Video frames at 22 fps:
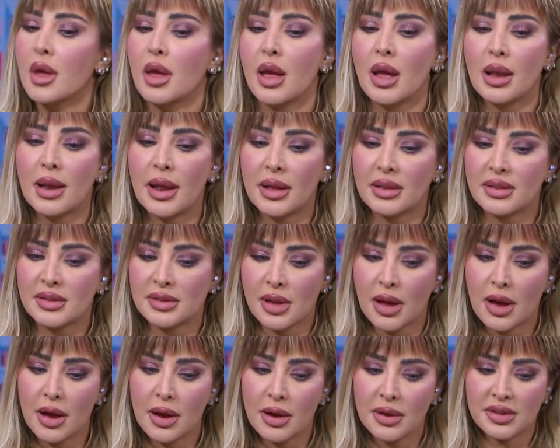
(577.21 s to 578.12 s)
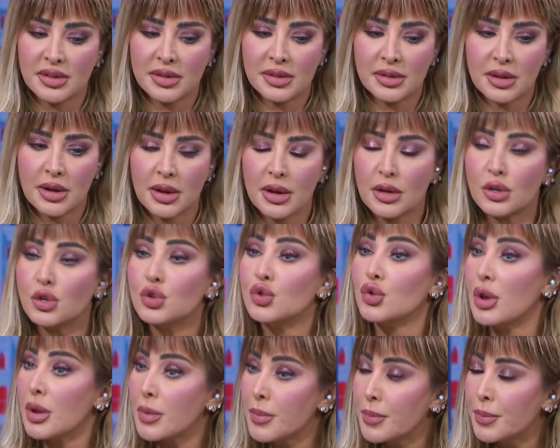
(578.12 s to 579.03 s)
It lets us
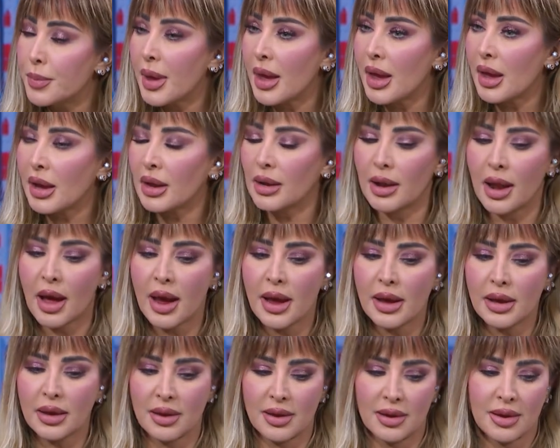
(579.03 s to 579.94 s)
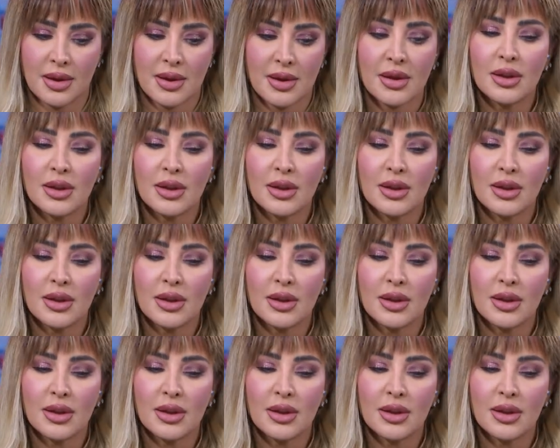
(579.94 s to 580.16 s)
dream big, like,